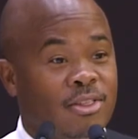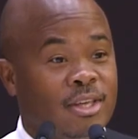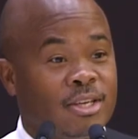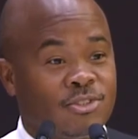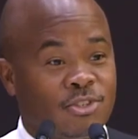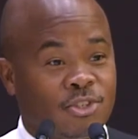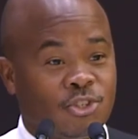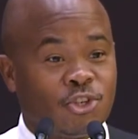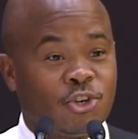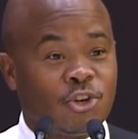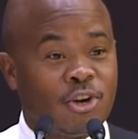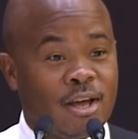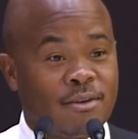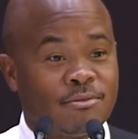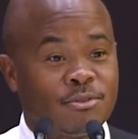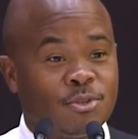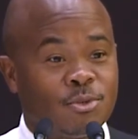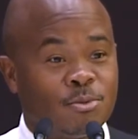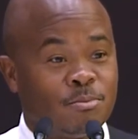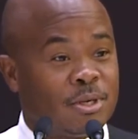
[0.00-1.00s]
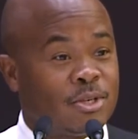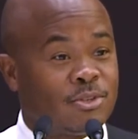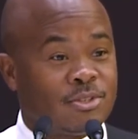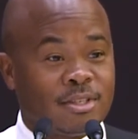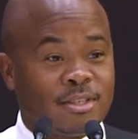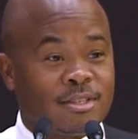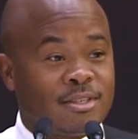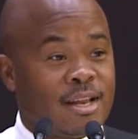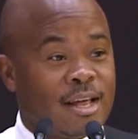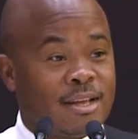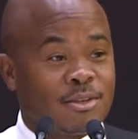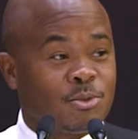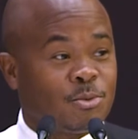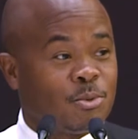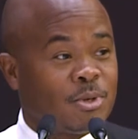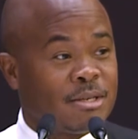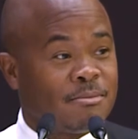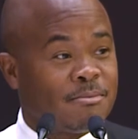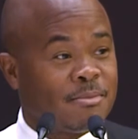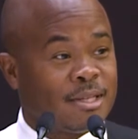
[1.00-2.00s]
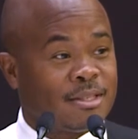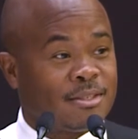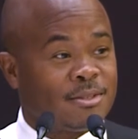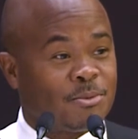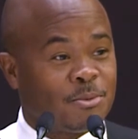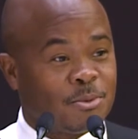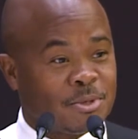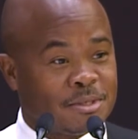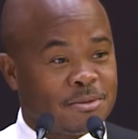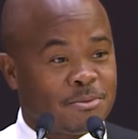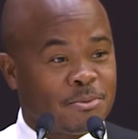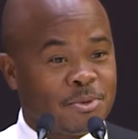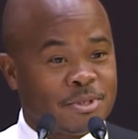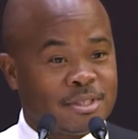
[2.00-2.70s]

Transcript: things that you're going to have to do. Because this last 20 months was